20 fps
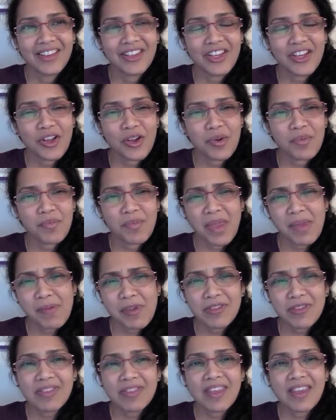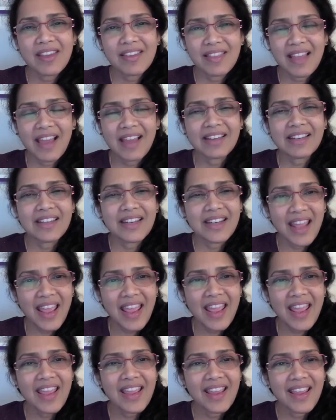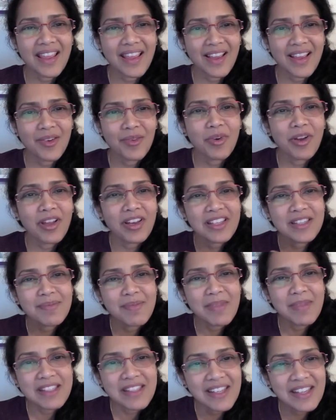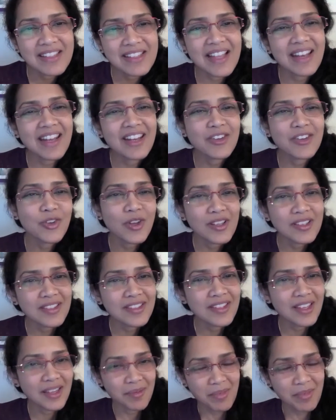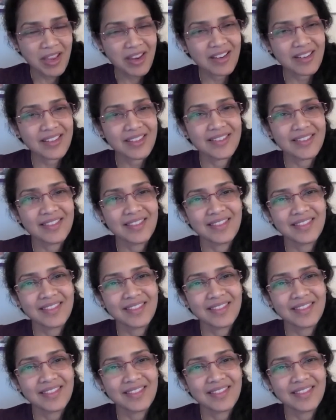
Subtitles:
you know, maybe you think that, hey, what is missing is that entrusting mind.